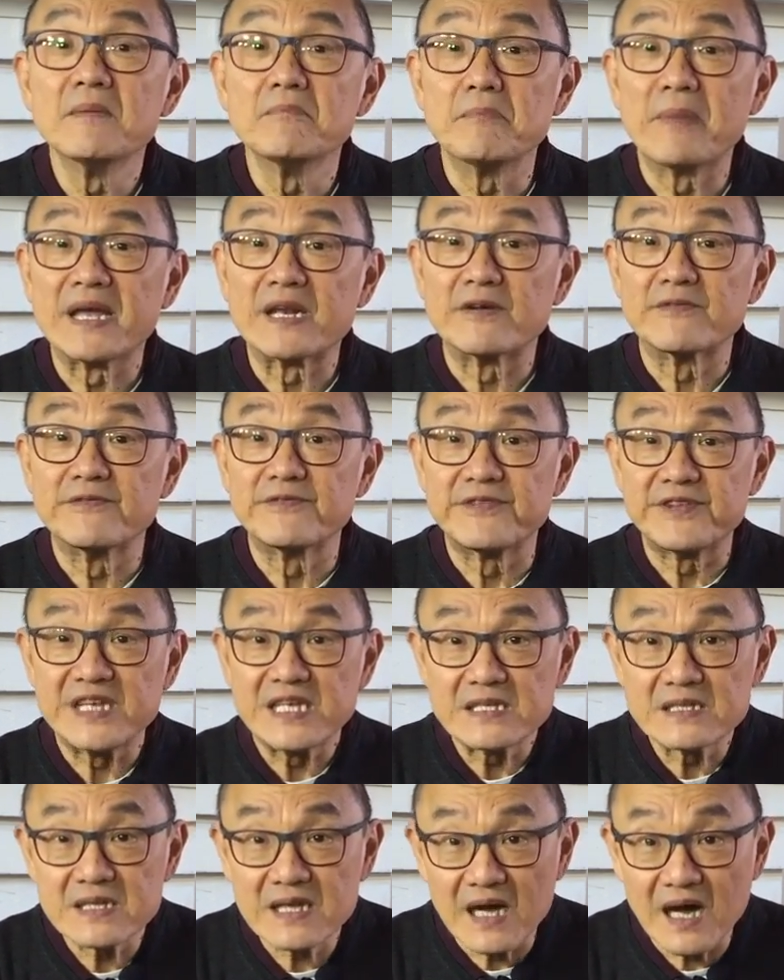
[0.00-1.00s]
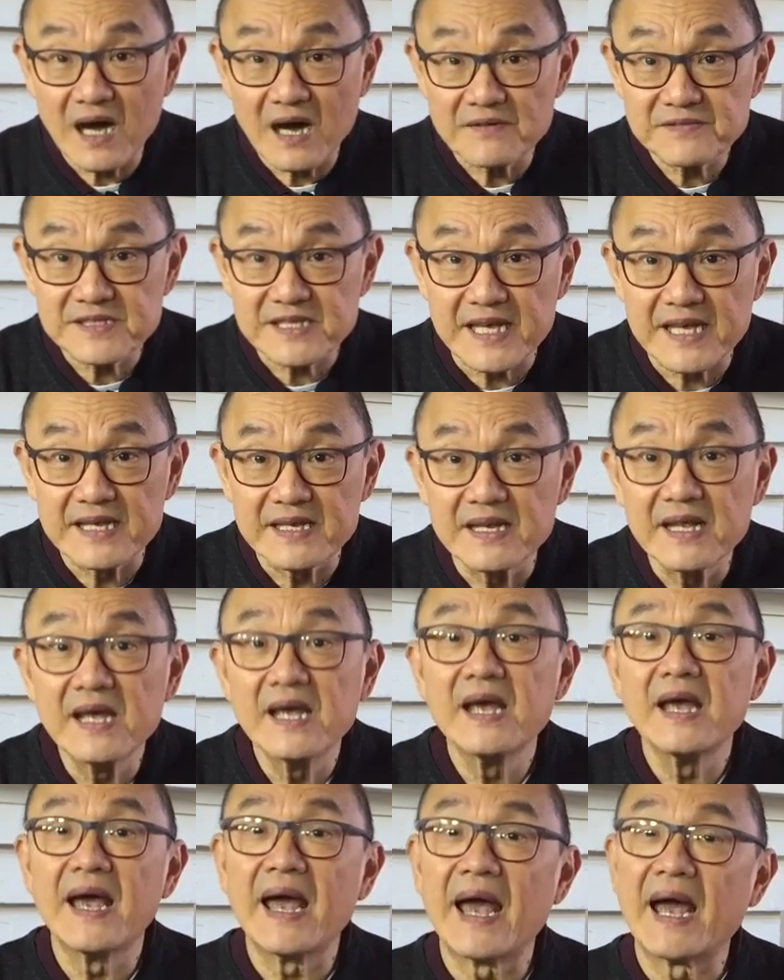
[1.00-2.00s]
made of veal calf skin
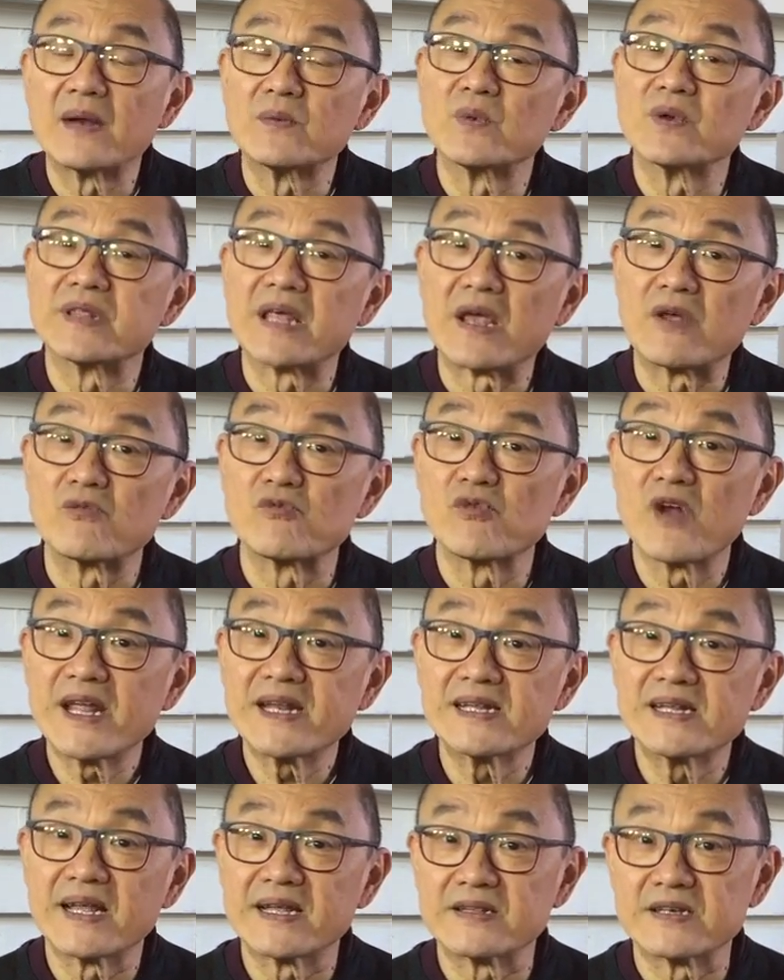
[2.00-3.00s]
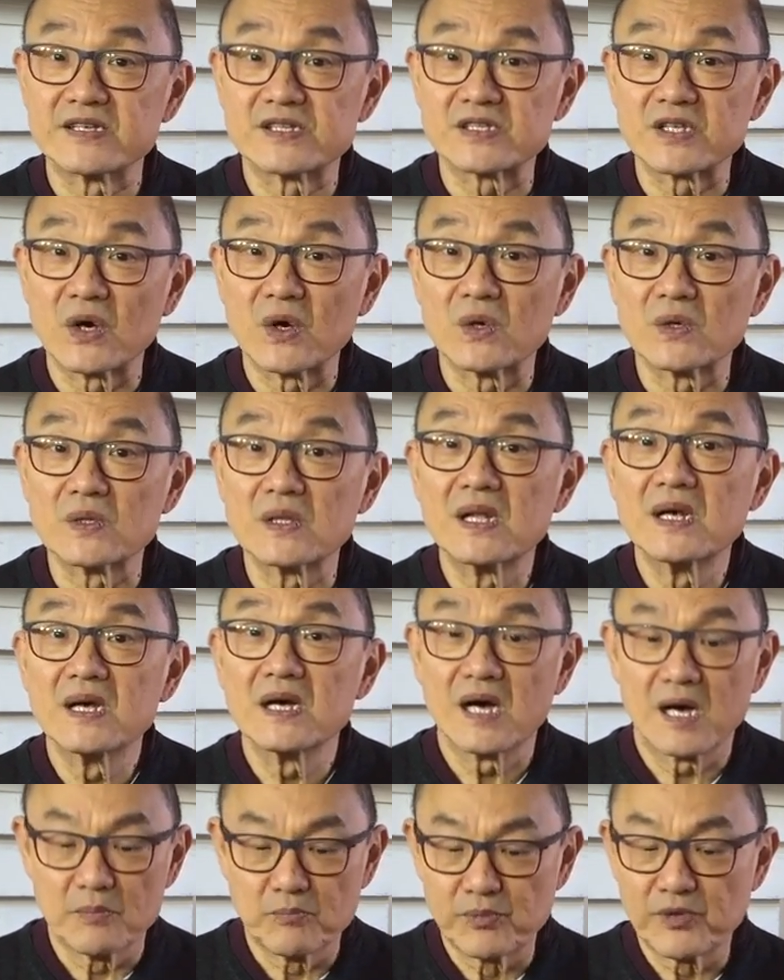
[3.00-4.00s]
and with a red leather sole,
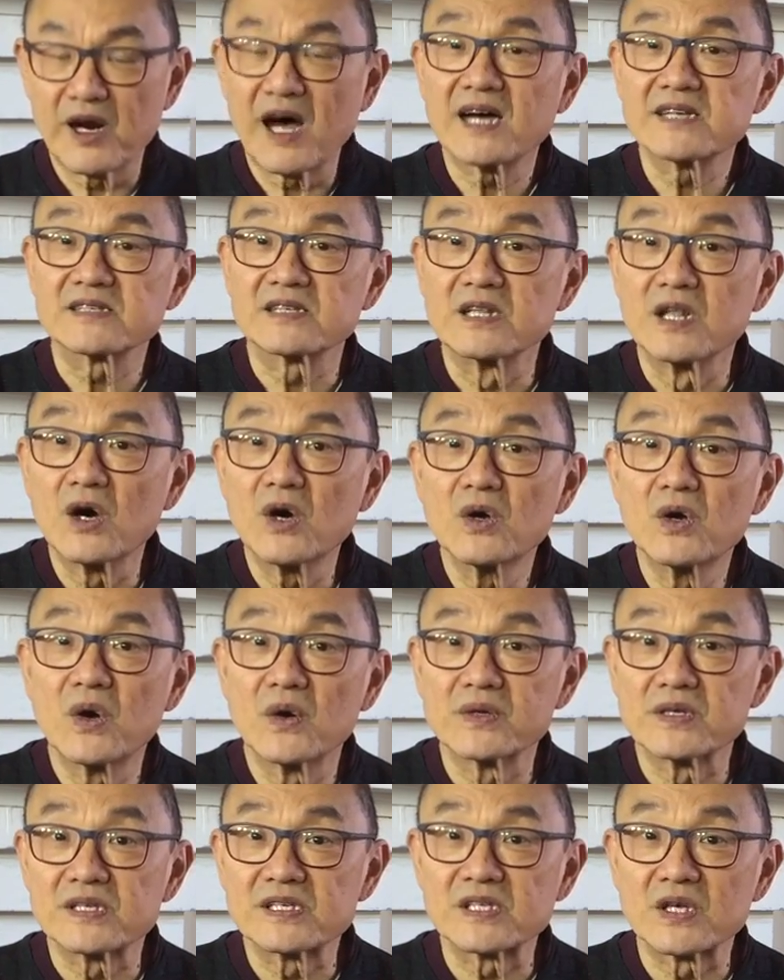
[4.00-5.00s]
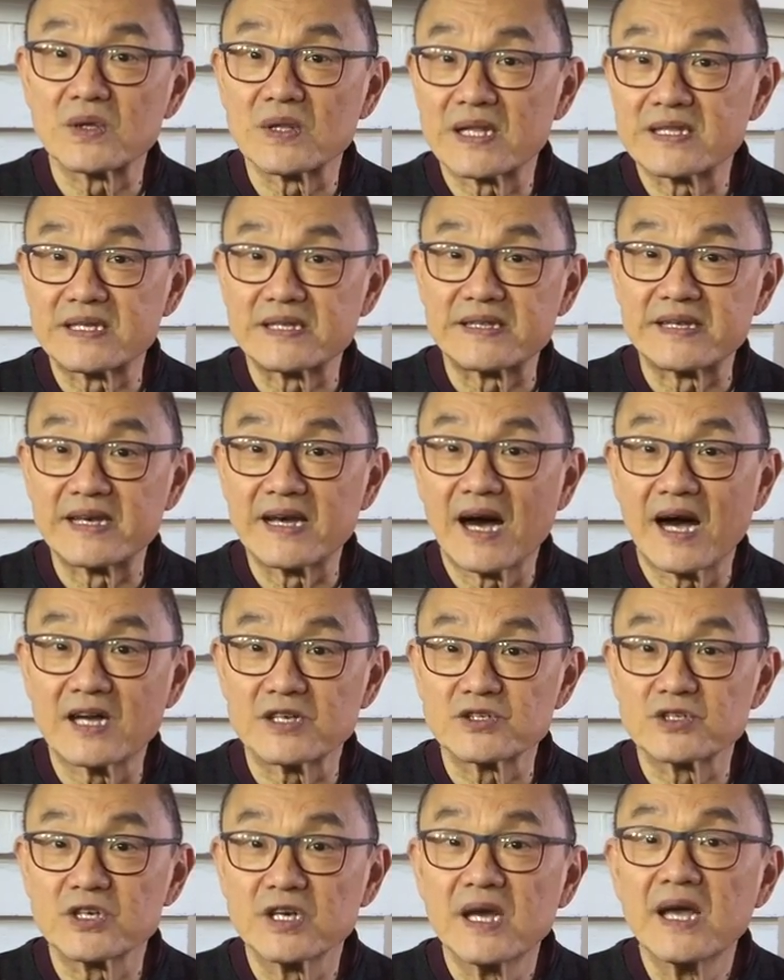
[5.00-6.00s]
a brass logo on the sole under the
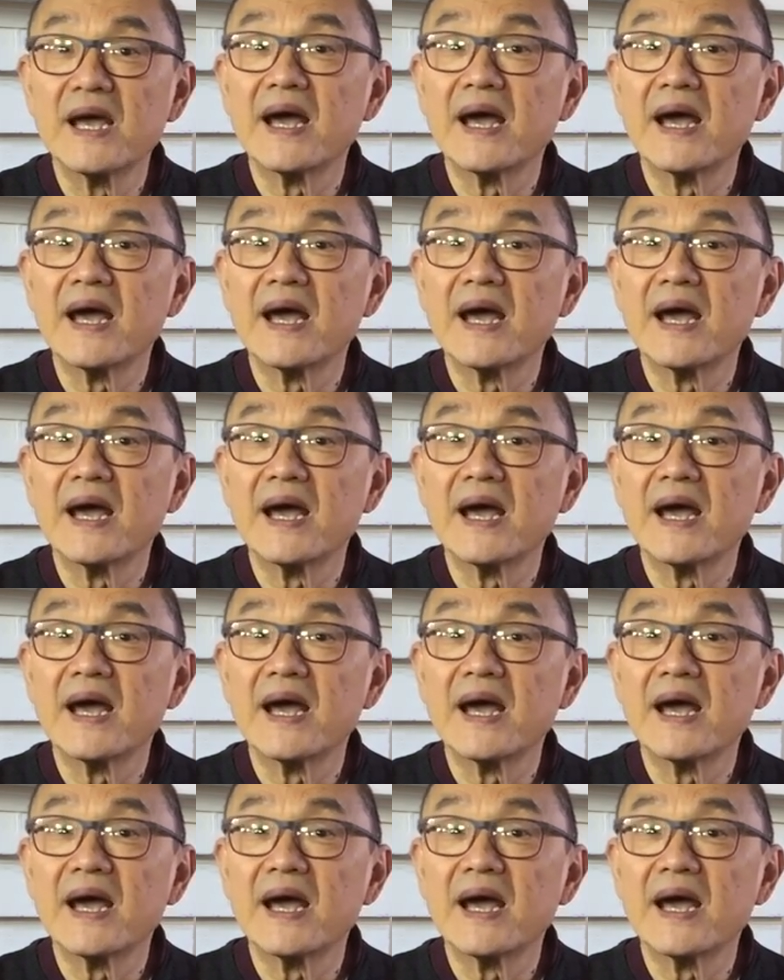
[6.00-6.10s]
arch,